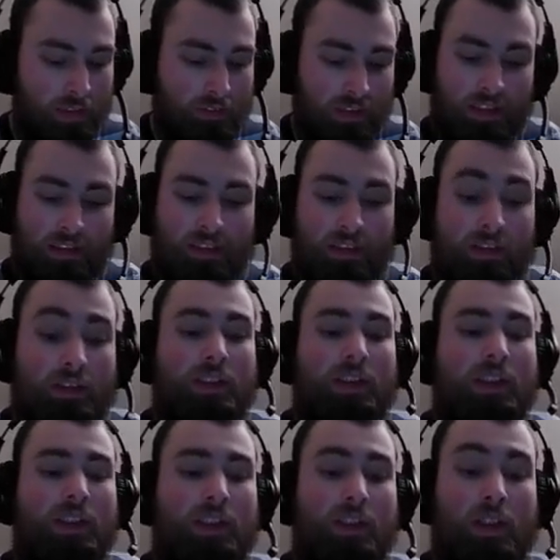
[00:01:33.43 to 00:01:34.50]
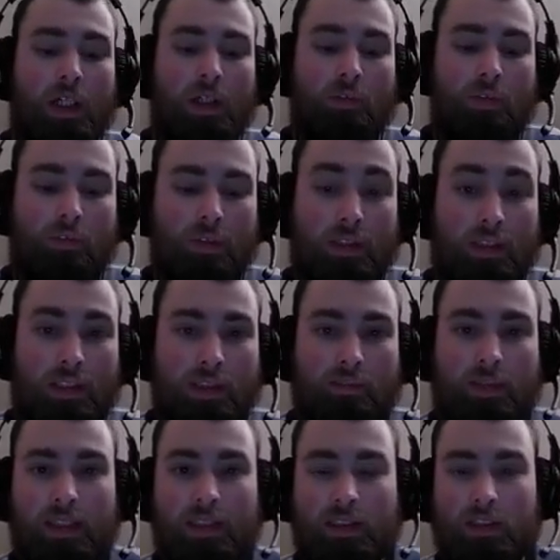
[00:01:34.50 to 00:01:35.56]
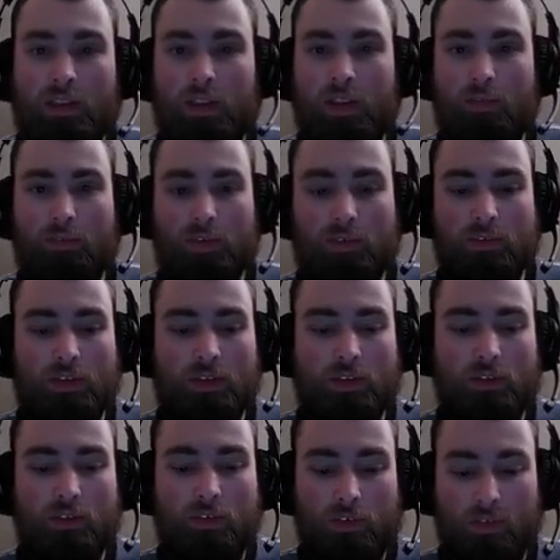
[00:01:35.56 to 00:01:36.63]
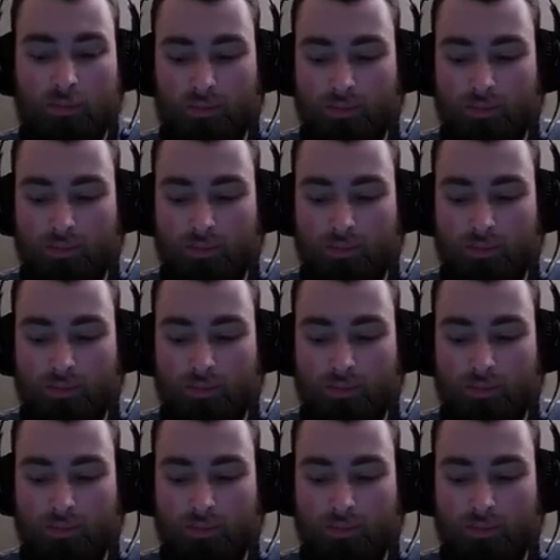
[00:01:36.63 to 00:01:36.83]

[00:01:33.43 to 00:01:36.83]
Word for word: I think Jey would win this match between the two of them.